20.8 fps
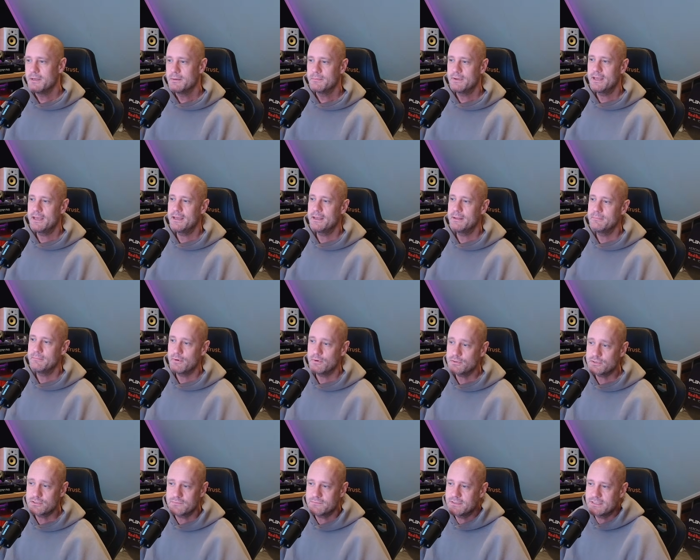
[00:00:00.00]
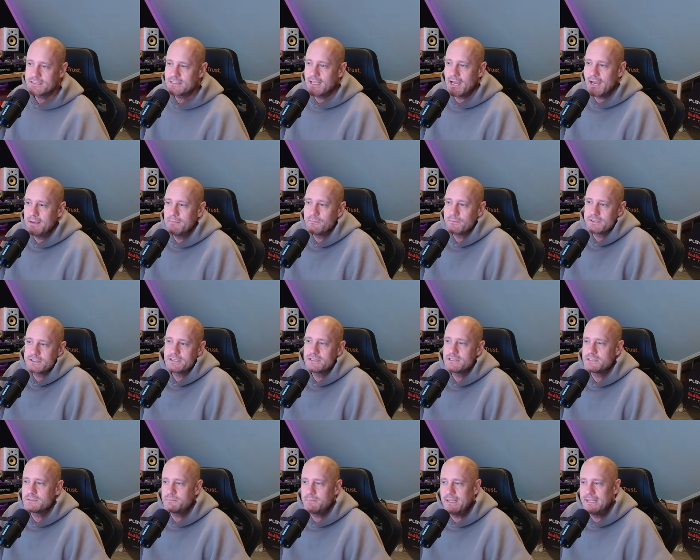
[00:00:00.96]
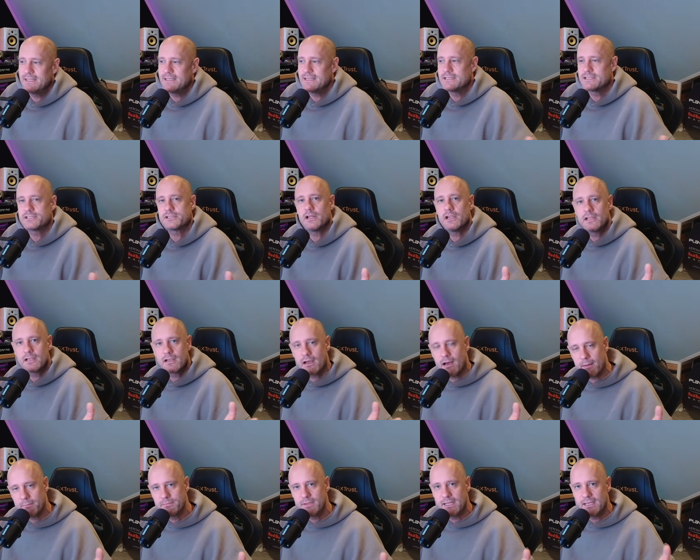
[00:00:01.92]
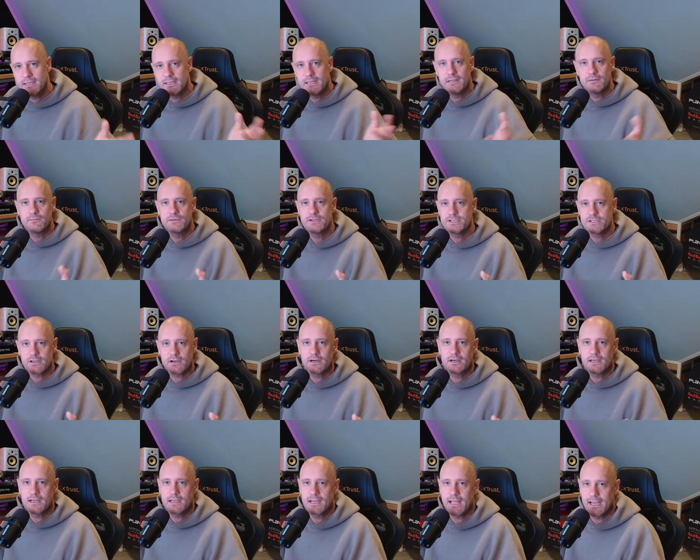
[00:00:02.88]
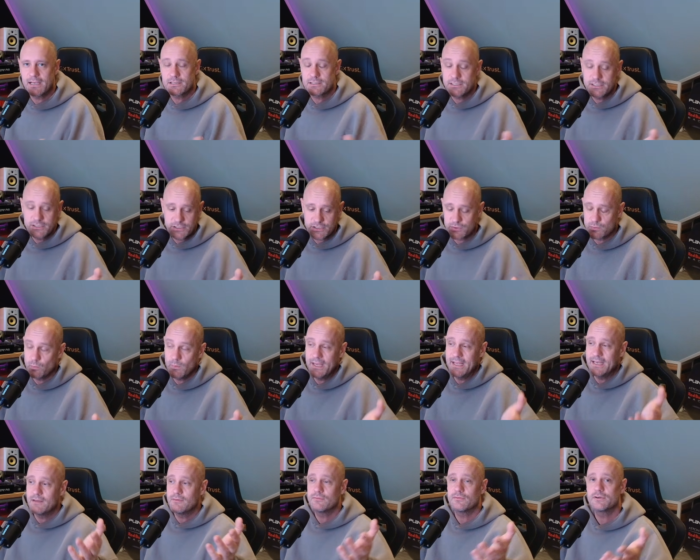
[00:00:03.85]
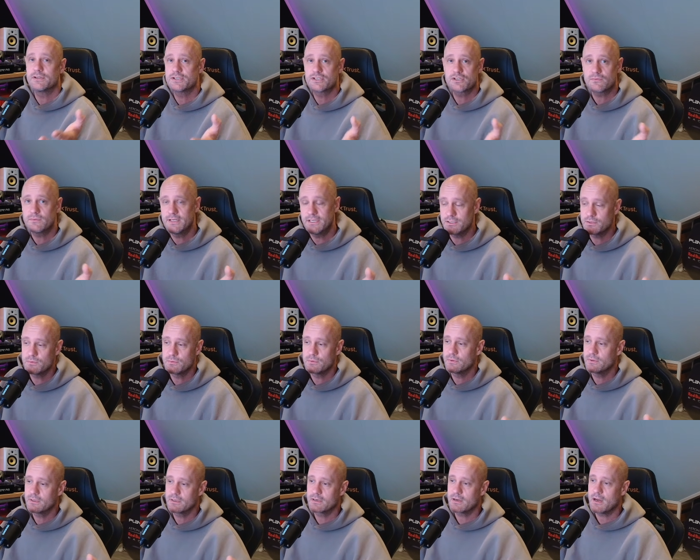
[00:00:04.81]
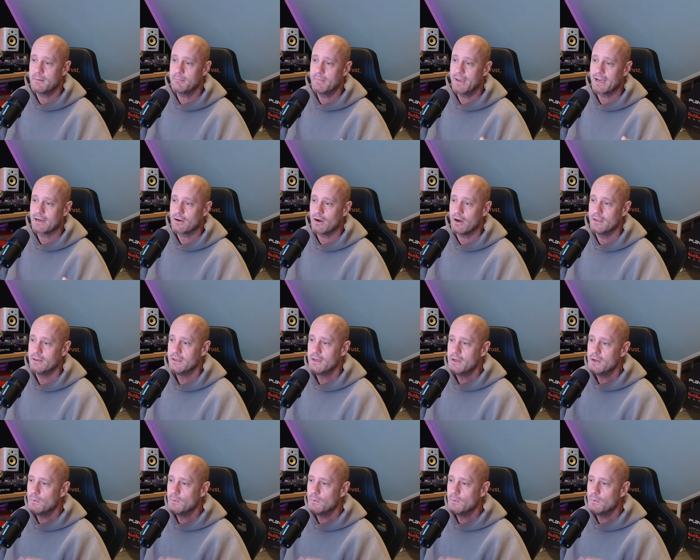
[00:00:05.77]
And most of this time was just spent installing update and restarting and actually just waiting for the screen to come back on.